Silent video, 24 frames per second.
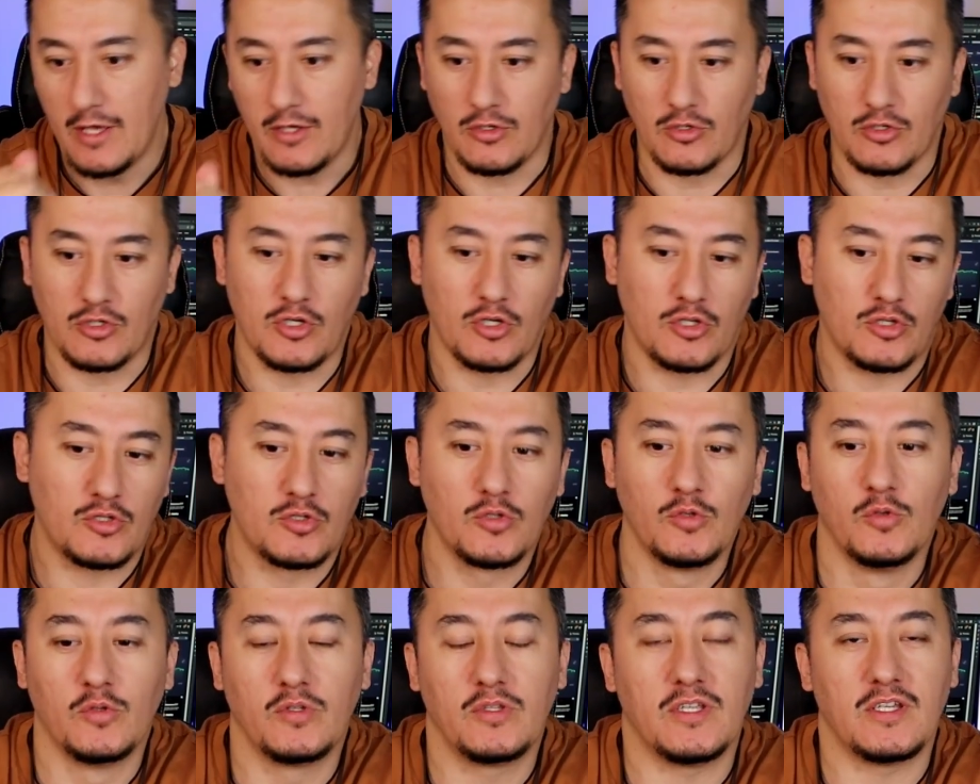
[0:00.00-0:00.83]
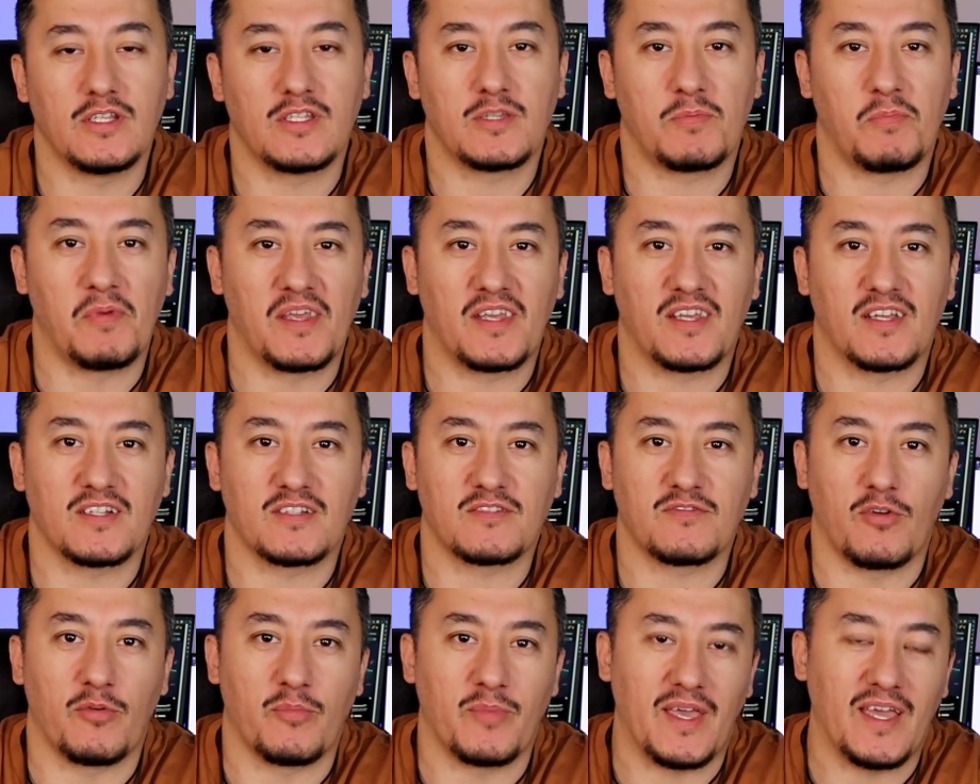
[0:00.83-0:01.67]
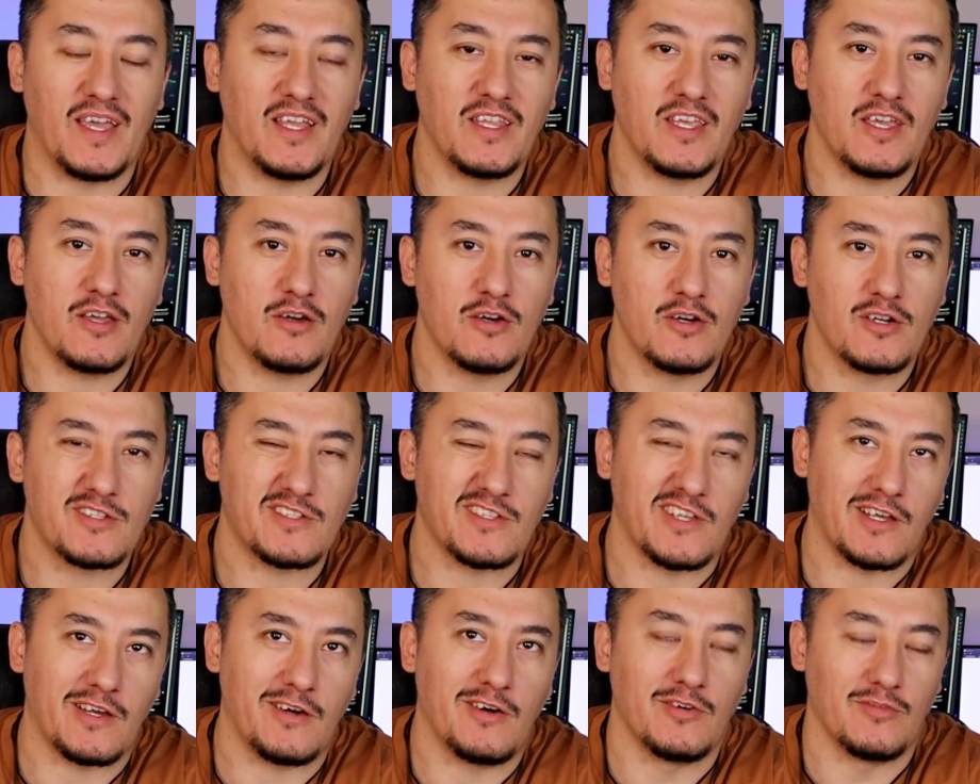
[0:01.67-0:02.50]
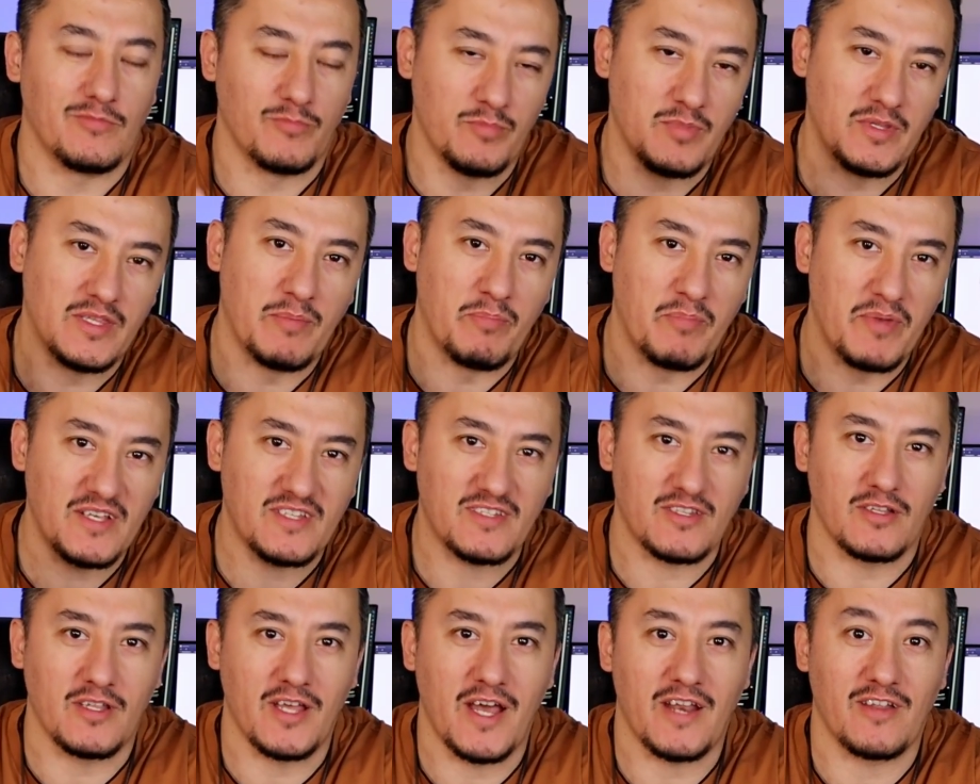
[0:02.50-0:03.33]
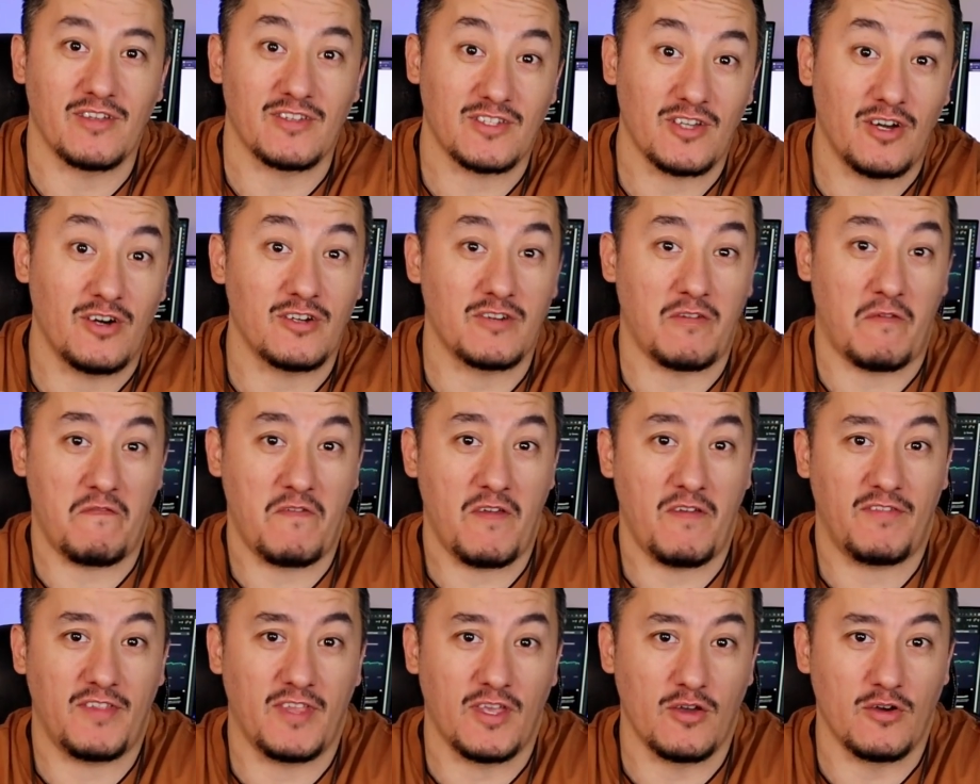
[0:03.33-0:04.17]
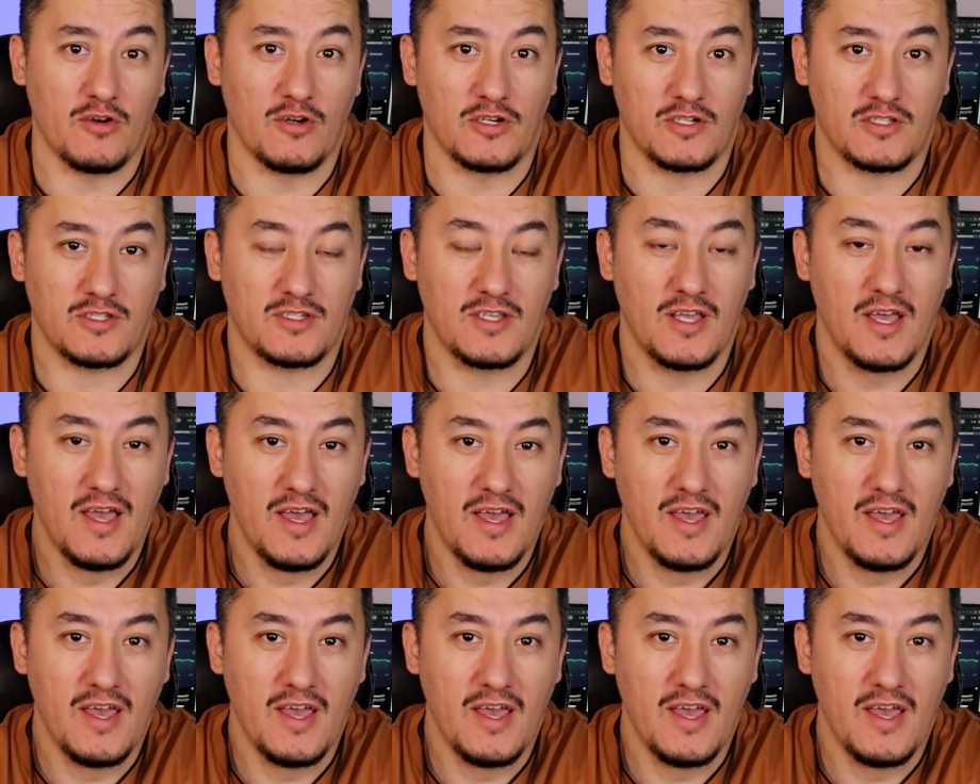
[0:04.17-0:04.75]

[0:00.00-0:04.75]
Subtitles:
You should tune these speakers from 80 hertz, like the best scenario is 150 hertz.